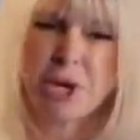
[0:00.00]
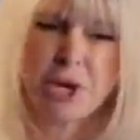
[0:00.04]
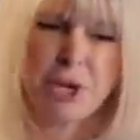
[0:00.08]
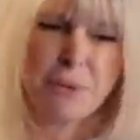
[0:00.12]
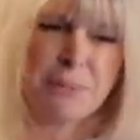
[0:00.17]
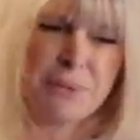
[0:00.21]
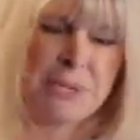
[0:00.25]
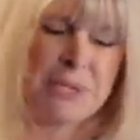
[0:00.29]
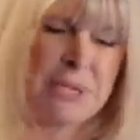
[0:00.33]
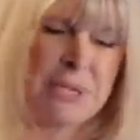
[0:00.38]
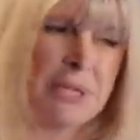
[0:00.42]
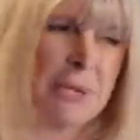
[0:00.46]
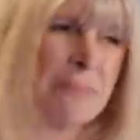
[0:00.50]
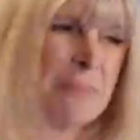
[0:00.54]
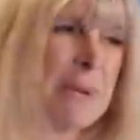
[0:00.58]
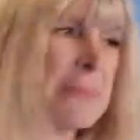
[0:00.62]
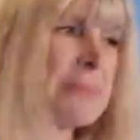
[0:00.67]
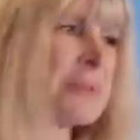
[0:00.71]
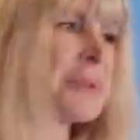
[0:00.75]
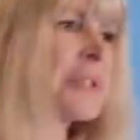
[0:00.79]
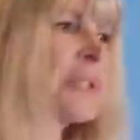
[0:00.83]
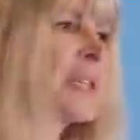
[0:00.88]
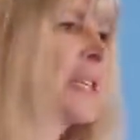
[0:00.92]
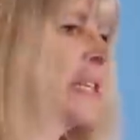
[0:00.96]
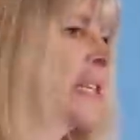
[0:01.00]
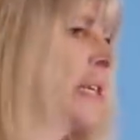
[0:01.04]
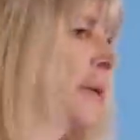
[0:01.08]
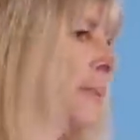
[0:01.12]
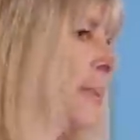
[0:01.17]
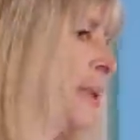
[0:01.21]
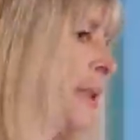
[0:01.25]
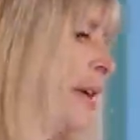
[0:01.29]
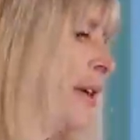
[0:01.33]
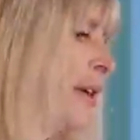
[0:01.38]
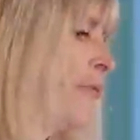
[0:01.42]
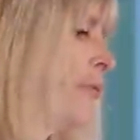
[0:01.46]
home and see people sitting
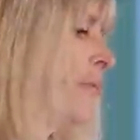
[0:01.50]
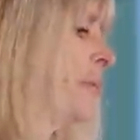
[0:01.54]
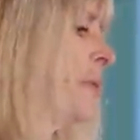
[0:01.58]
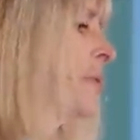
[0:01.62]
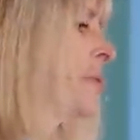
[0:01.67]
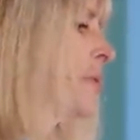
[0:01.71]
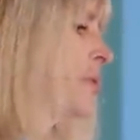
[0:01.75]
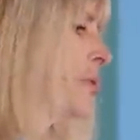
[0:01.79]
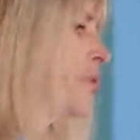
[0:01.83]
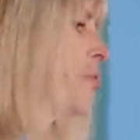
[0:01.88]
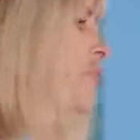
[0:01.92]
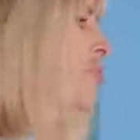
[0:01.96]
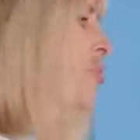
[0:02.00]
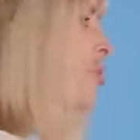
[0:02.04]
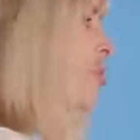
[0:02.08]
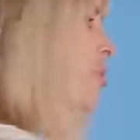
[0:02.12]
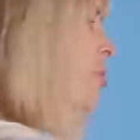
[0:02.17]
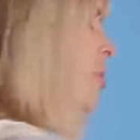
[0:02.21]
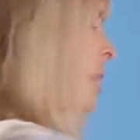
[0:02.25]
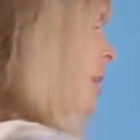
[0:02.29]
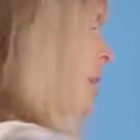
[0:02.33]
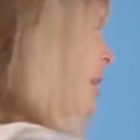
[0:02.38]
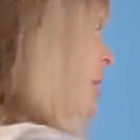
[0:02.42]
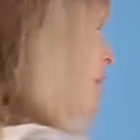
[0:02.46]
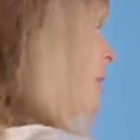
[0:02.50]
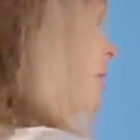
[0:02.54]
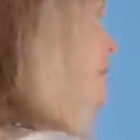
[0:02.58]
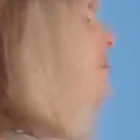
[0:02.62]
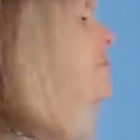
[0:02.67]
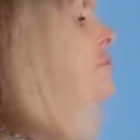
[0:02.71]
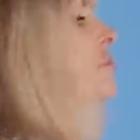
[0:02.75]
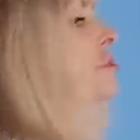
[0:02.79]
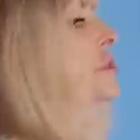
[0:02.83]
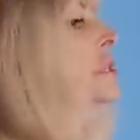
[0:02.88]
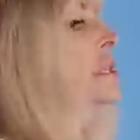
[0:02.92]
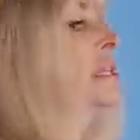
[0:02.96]
with their remote control, clicking
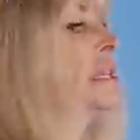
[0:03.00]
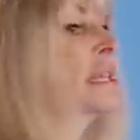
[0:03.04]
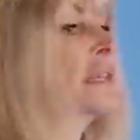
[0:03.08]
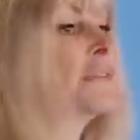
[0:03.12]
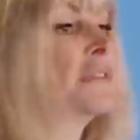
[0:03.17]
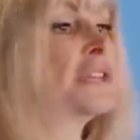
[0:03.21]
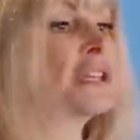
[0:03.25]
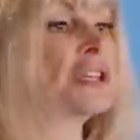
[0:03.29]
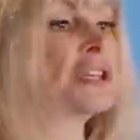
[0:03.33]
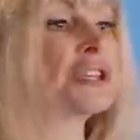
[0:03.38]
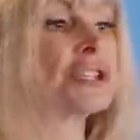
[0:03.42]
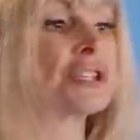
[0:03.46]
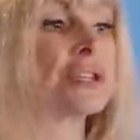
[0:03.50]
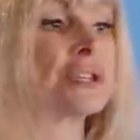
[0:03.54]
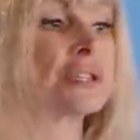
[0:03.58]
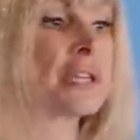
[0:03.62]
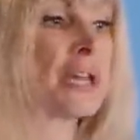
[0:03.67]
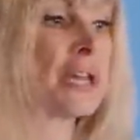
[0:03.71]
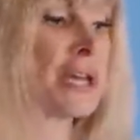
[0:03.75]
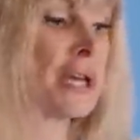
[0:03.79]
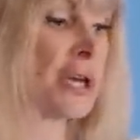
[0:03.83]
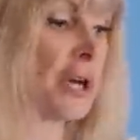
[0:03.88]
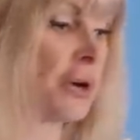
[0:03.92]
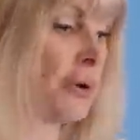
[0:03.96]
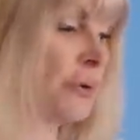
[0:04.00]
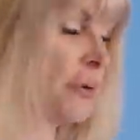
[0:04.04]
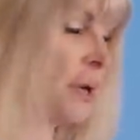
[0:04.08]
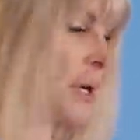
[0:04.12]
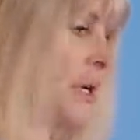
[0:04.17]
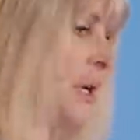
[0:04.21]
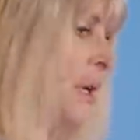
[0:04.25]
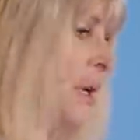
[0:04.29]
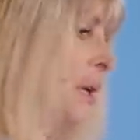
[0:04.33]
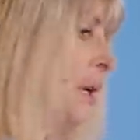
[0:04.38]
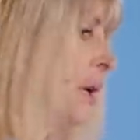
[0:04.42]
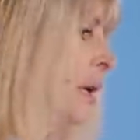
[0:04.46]
through the TV shows, getting
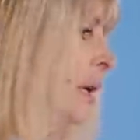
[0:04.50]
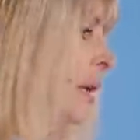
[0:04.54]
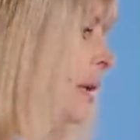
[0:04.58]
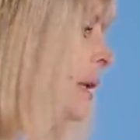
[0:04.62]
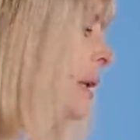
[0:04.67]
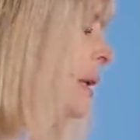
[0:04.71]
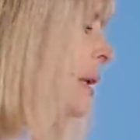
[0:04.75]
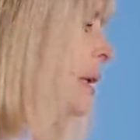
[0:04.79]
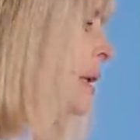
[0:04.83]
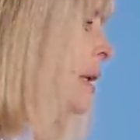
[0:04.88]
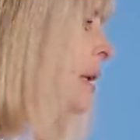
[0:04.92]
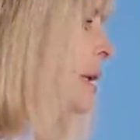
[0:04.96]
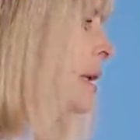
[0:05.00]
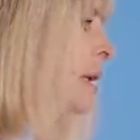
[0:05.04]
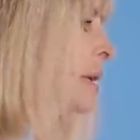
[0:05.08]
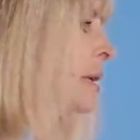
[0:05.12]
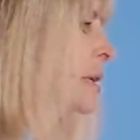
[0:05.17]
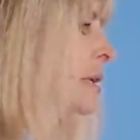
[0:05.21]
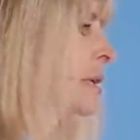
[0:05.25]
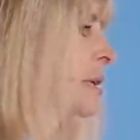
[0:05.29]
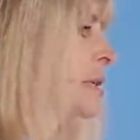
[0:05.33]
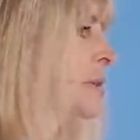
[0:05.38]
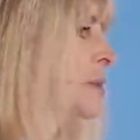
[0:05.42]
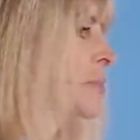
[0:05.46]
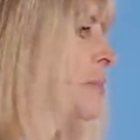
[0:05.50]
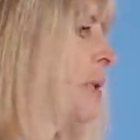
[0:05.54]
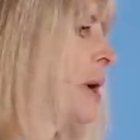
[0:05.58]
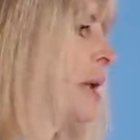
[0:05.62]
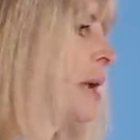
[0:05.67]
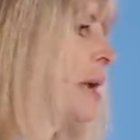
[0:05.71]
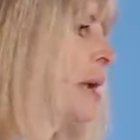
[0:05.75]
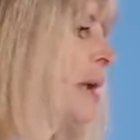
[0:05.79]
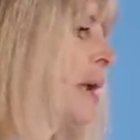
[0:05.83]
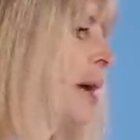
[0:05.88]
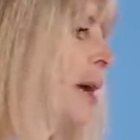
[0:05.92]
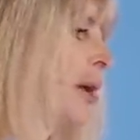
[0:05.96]
older. Because
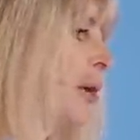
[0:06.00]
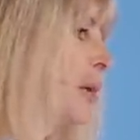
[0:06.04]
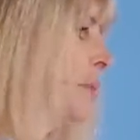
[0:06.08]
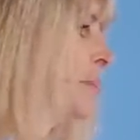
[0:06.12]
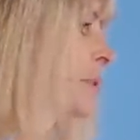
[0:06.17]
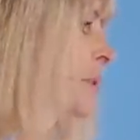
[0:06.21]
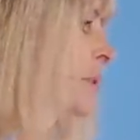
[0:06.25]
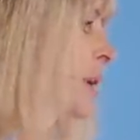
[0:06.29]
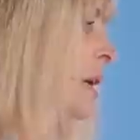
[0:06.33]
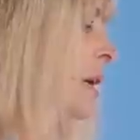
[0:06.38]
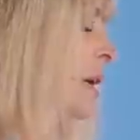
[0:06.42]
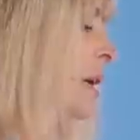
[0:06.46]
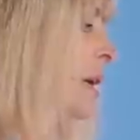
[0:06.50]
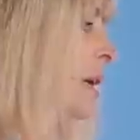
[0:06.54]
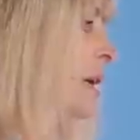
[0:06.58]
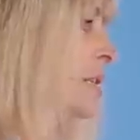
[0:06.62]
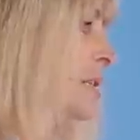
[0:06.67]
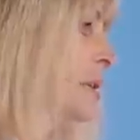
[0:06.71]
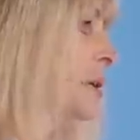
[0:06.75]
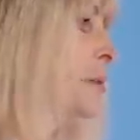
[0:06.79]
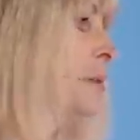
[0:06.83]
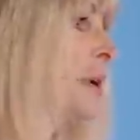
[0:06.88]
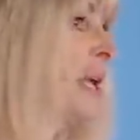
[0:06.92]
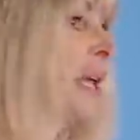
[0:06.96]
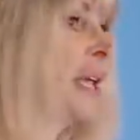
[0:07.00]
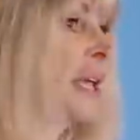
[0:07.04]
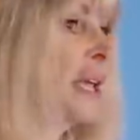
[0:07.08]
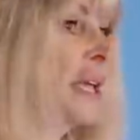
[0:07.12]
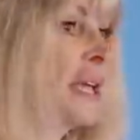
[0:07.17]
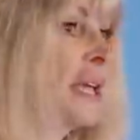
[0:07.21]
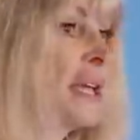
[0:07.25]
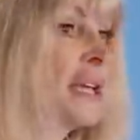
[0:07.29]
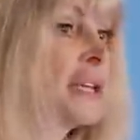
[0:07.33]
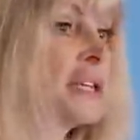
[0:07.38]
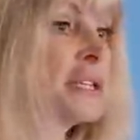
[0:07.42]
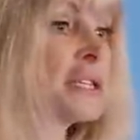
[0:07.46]
when hope dies, old
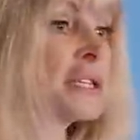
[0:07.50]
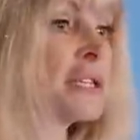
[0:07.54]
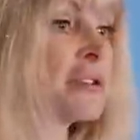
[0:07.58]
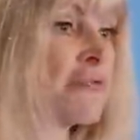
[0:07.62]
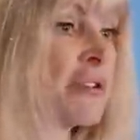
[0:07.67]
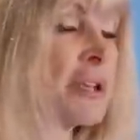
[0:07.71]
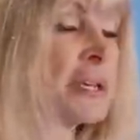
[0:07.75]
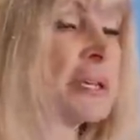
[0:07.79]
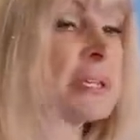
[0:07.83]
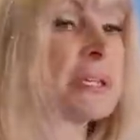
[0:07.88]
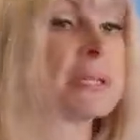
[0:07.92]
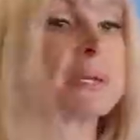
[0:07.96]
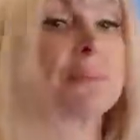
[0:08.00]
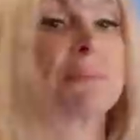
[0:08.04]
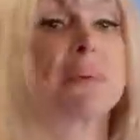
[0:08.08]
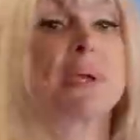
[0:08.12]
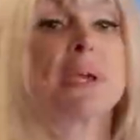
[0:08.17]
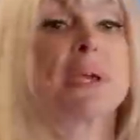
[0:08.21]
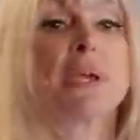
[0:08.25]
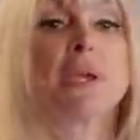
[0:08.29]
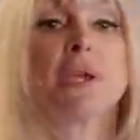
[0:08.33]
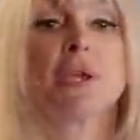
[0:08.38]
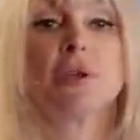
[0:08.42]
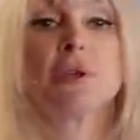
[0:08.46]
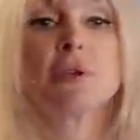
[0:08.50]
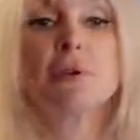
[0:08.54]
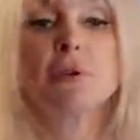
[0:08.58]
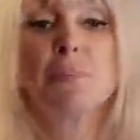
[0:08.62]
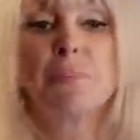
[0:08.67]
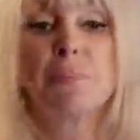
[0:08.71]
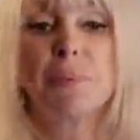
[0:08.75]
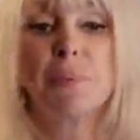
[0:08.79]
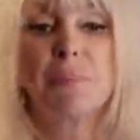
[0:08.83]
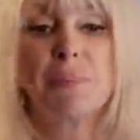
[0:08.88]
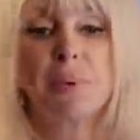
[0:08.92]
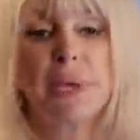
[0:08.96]
age runs to meet you.
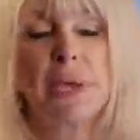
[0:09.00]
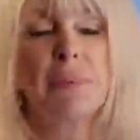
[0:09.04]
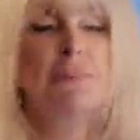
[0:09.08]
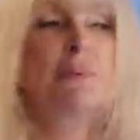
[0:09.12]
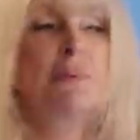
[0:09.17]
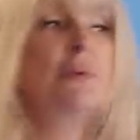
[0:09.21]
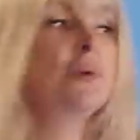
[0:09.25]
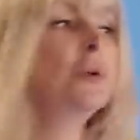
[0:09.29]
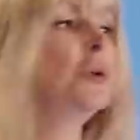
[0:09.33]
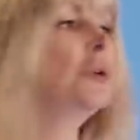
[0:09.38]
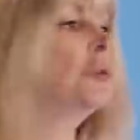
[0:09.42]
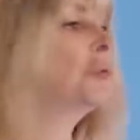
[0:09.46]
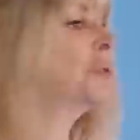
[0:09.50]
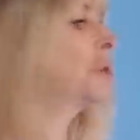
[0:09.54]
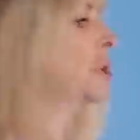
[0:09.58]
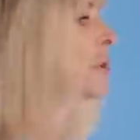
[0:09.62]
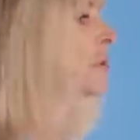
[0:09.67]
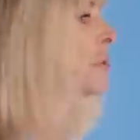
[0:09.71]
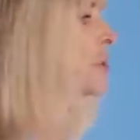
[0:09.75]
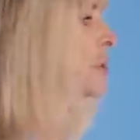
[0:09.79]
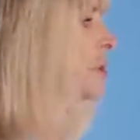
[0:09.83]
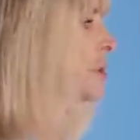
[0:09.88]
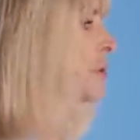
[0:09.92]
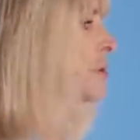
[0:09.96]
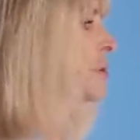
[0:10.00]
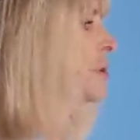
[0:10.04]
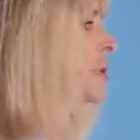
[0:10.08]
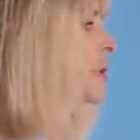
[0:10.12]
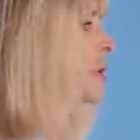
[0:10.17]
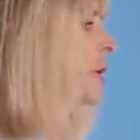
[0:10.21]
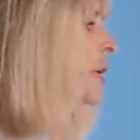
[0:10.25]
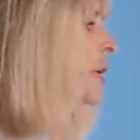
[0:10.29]
But people who don't do